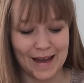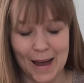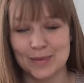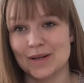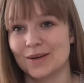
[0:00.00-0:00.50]

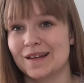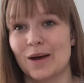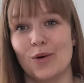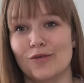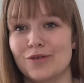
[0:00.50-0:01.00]
absolutely
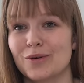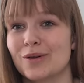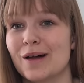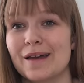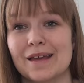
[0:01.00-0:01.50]

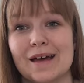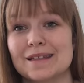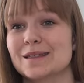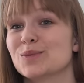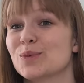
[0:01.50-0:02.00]
awful, and I
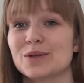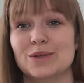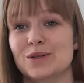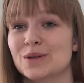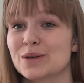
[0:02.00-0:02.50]
didn't
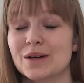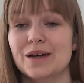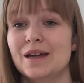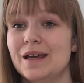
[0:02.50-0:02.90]
want to